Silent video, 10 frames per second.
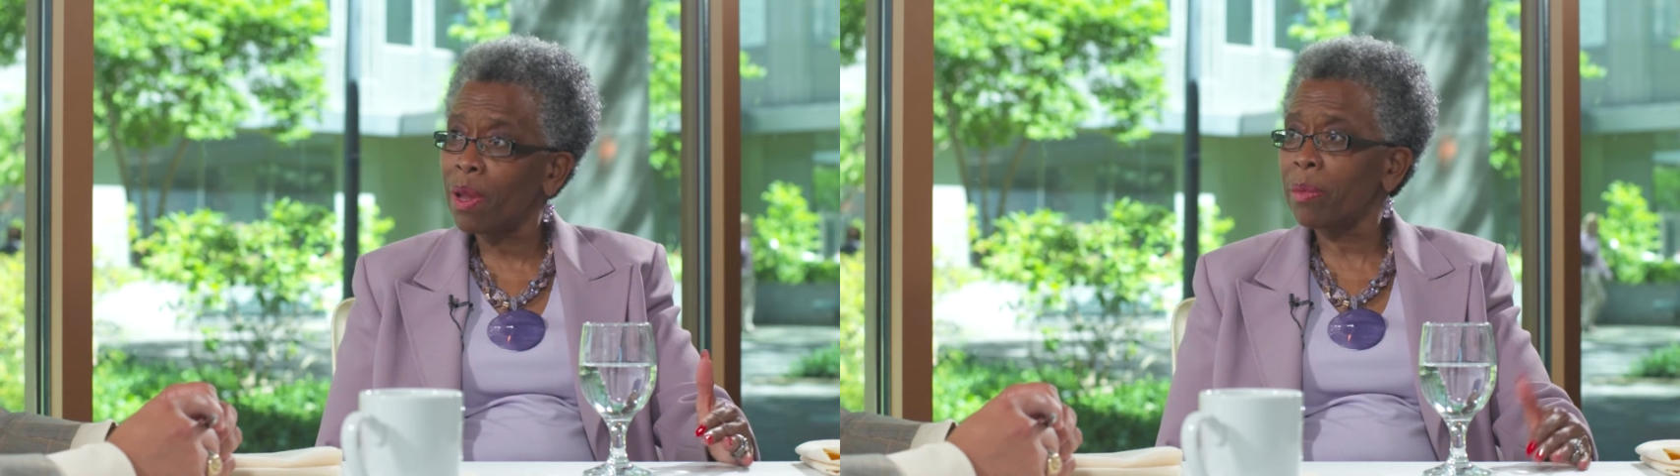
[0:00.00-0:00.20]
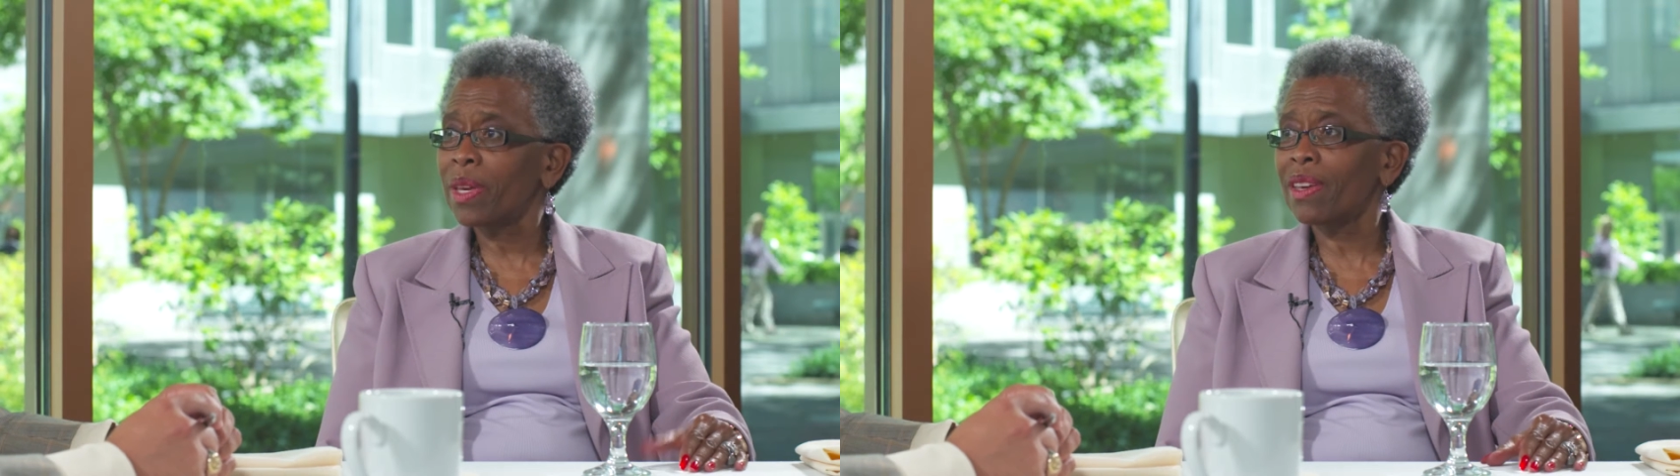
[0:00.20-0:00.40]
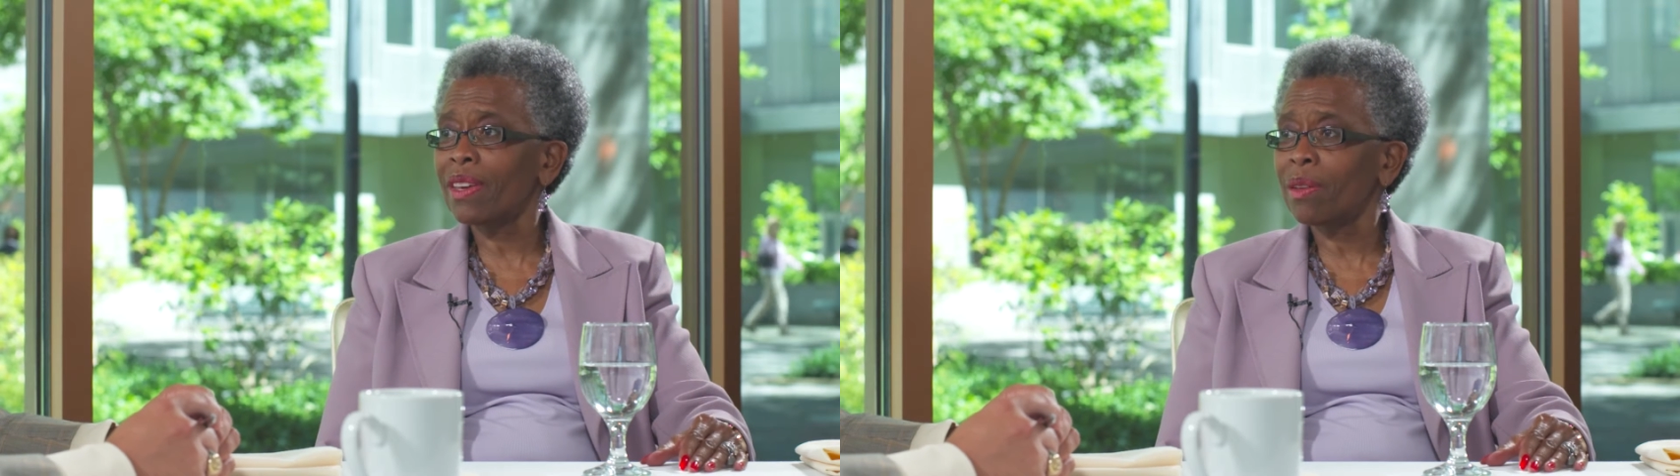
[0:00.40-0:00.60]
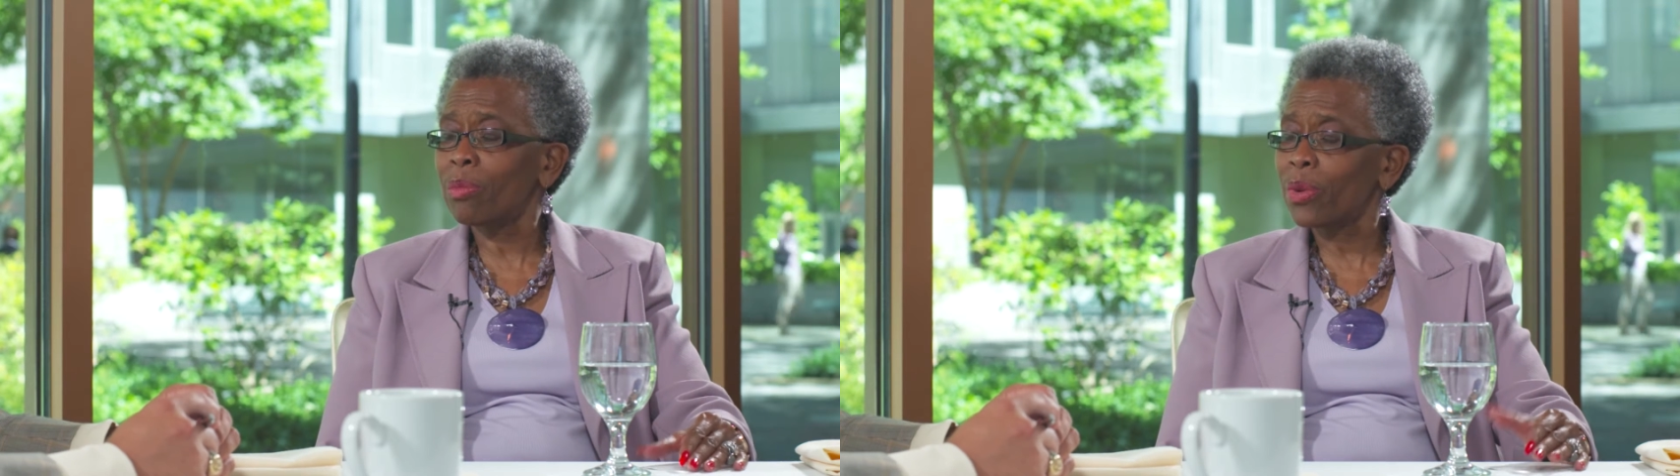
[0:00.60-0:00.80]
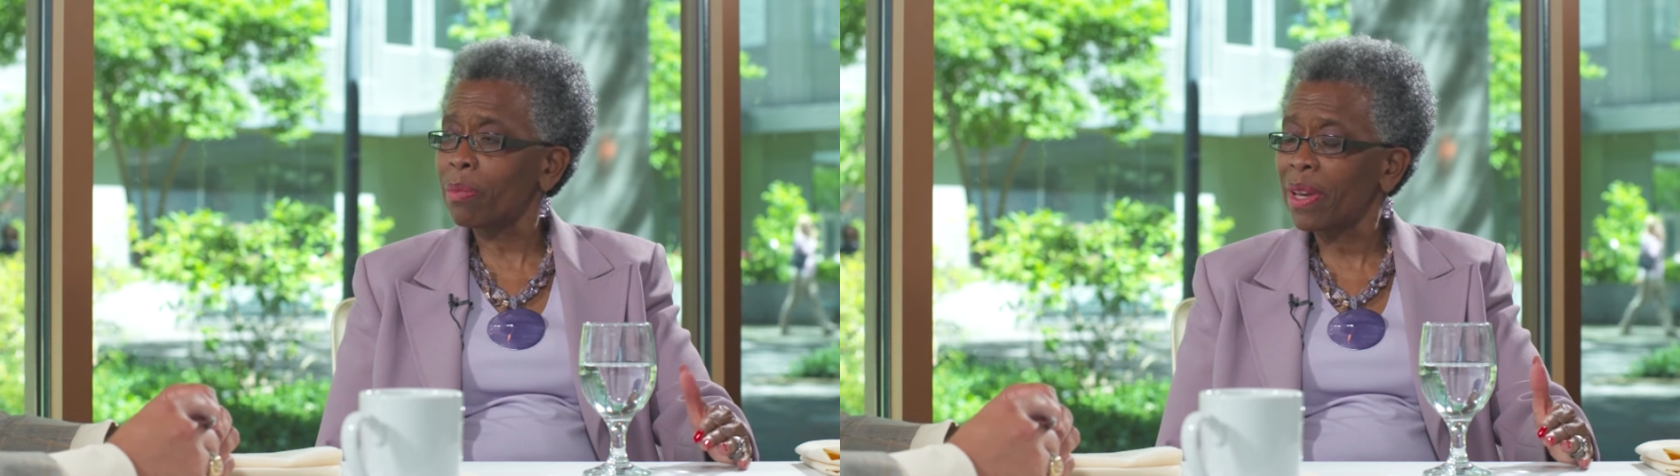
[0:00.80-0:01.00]
plumbing
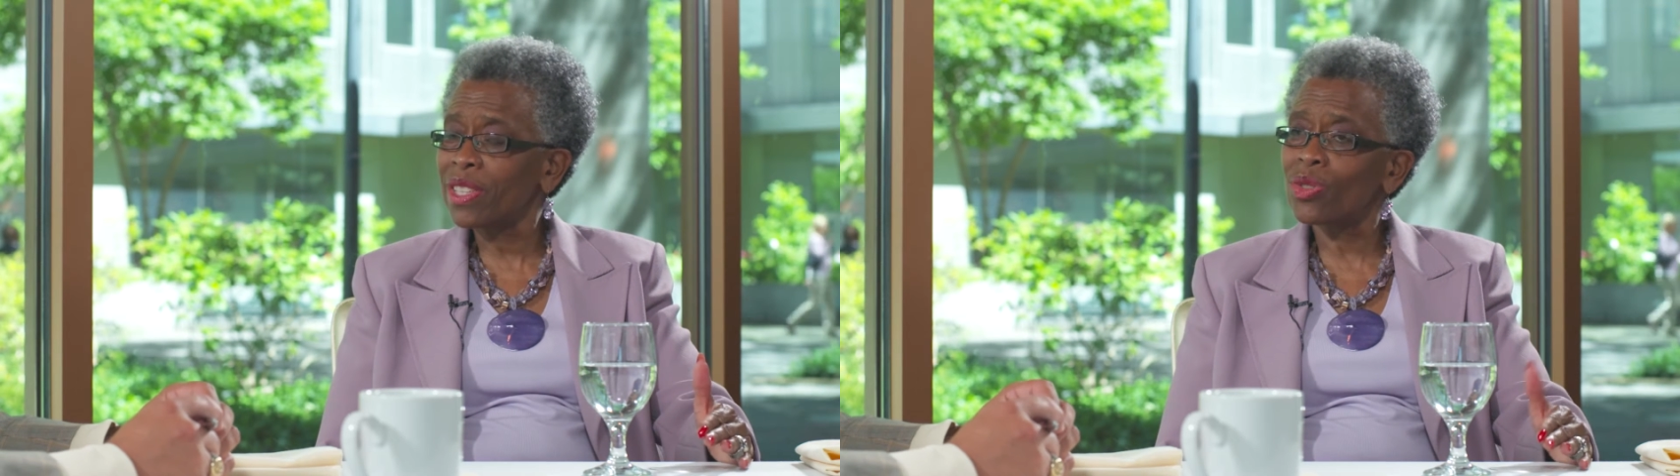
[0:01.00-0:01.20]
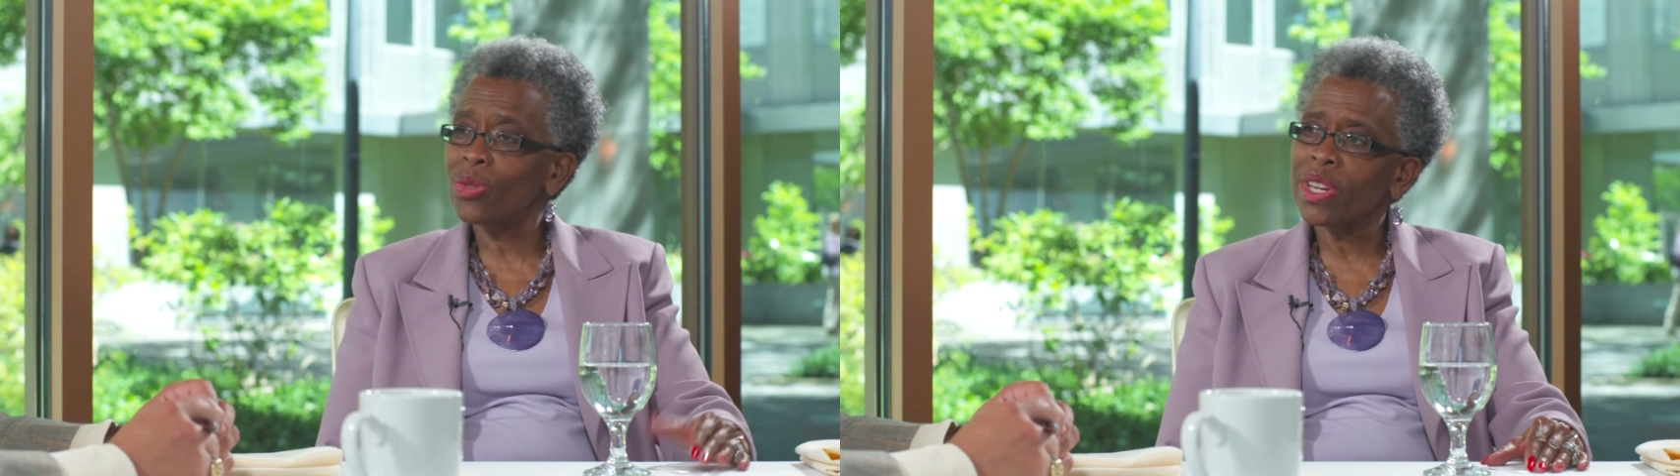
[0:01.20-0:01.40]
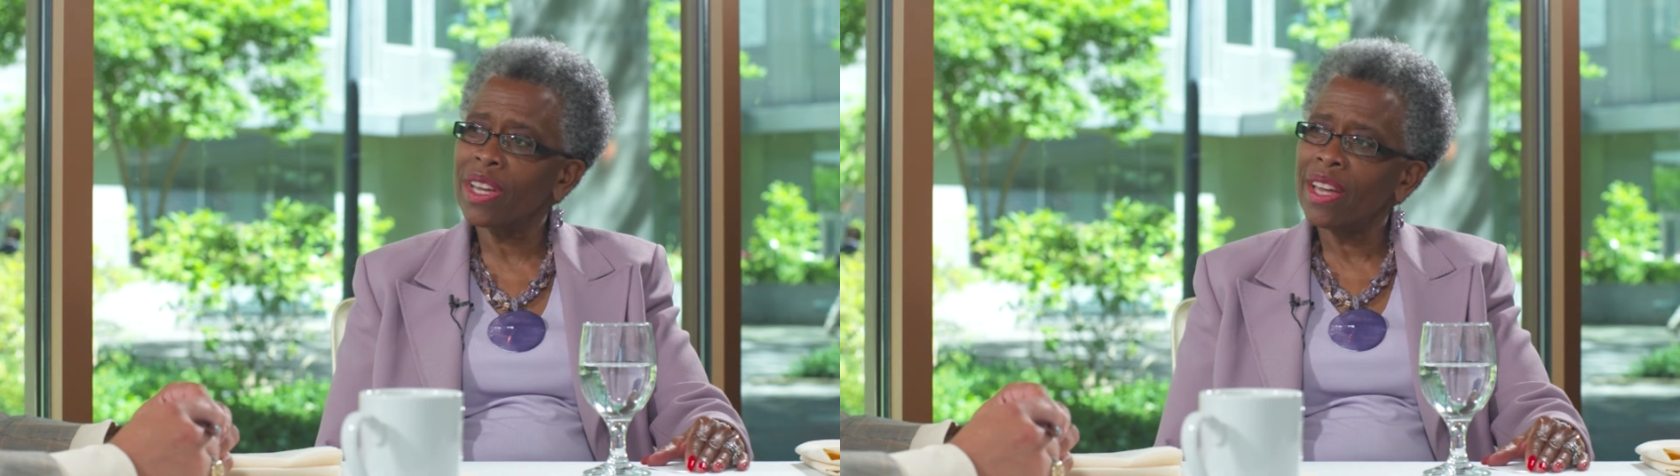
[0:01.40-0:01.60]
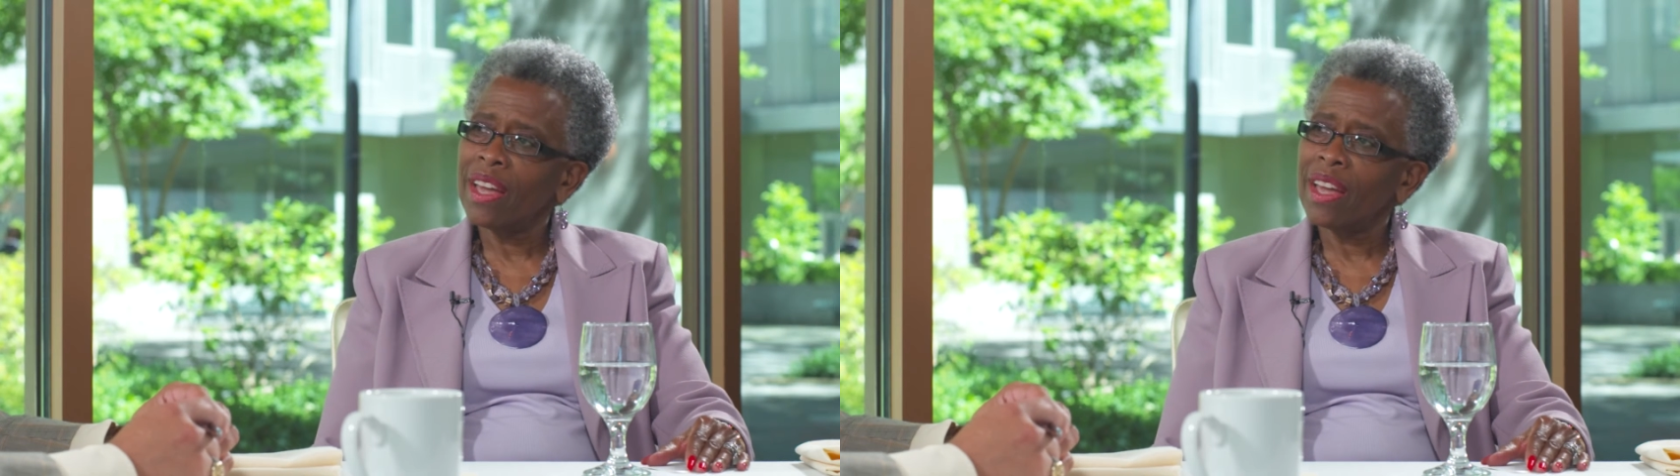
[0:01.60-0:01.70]
and brick masonry.